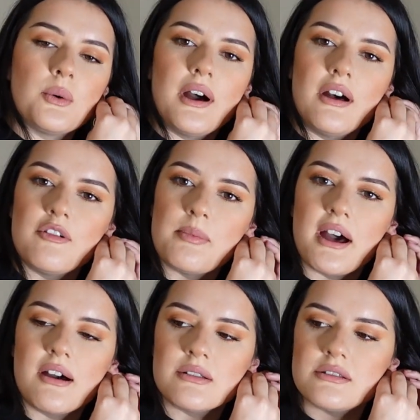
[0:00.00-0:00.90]

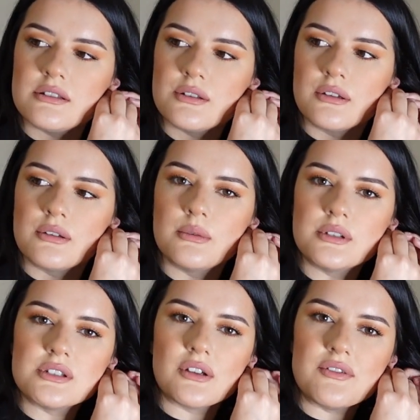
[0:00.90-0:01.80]
£12,
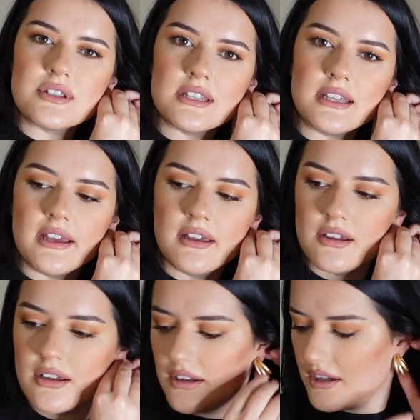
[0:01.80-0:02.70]
which is obviously
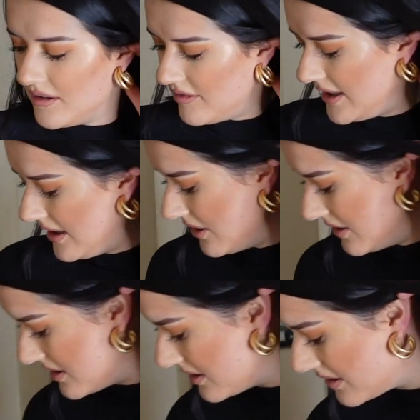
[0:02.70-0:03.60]
really good.